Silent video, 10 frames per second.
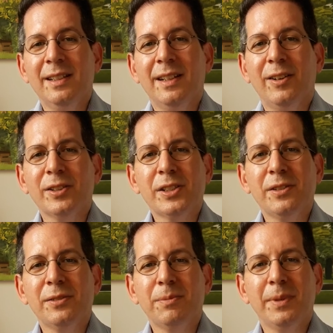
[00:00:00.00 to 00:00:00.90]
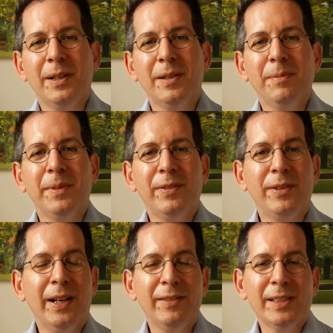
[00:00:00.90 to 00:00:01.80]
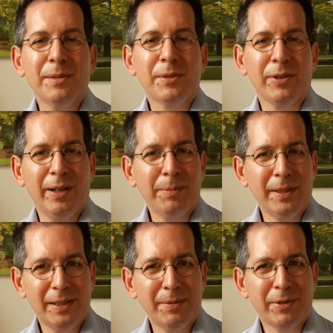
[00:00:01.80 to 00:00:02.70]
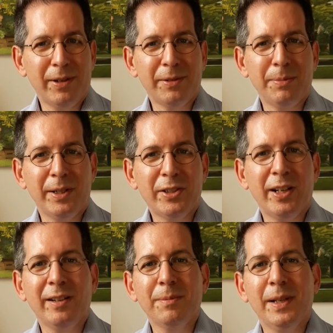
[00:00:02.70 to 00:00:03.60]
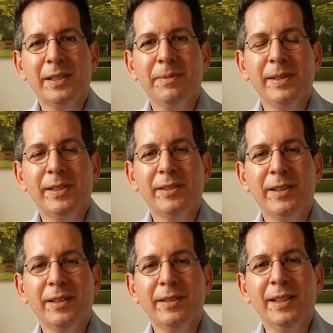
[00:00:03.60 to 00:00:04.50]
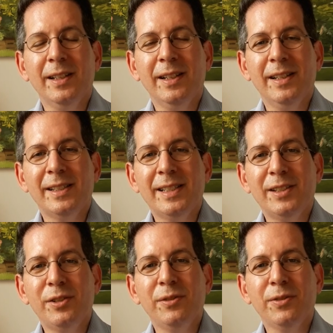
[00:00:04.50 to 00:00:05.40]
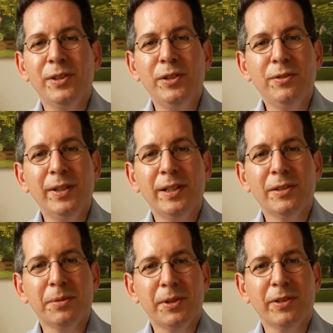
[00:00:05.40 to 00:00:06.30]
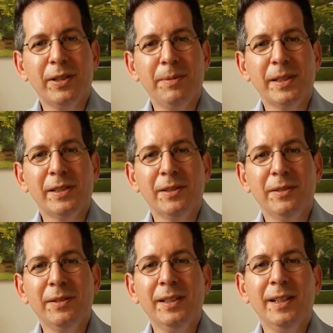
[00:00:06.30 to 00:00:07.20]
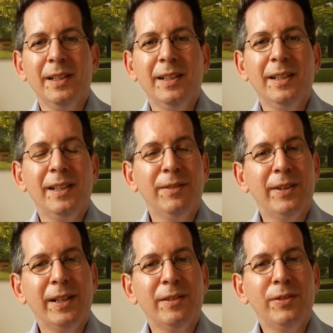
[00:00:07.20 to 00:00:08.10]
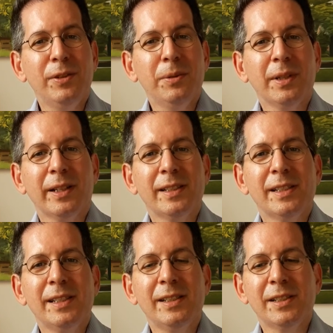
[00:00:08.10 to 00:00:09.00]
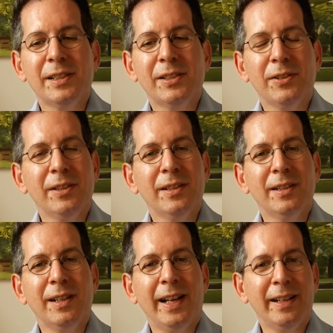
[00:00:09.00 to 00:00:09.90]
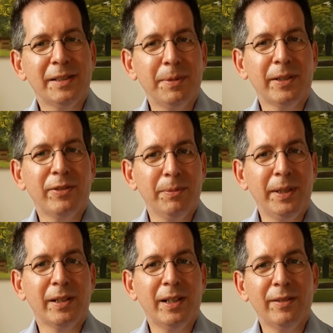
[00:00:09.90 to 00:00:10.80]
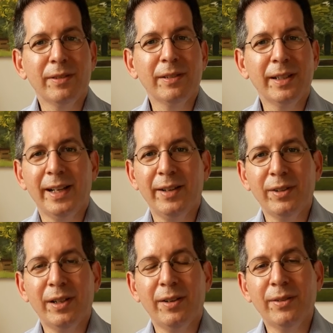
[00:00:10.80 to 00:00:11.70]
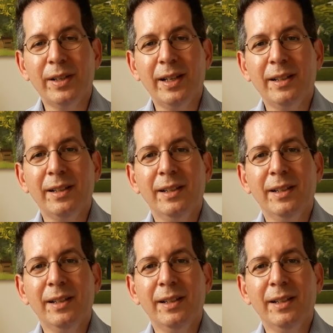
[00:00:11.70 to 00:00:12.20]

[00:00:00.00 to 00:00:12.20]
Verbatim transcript: Also, um, if you haven't subscribed, please subscribe to my channel, Basman Studio, and stay tuned for new videos which are coming soon. If any of you would like to see a certain aspect for me to cover that I haven't covered yet,